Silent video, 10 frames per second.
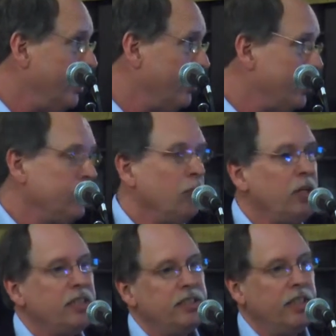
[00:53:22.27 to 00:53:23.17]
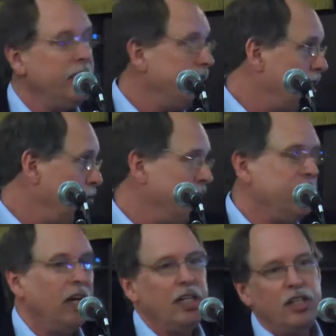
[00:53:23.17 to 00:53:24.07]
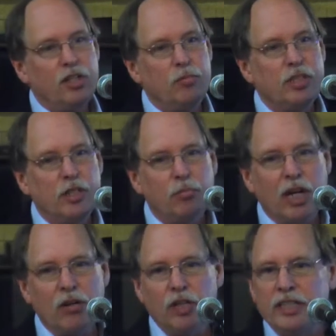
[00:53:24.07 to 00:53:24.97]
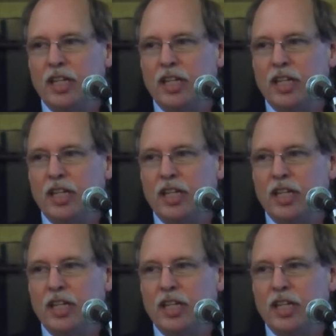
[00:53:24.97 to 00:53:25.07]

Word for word: And there's so much that needs to be done in terms of the priorities.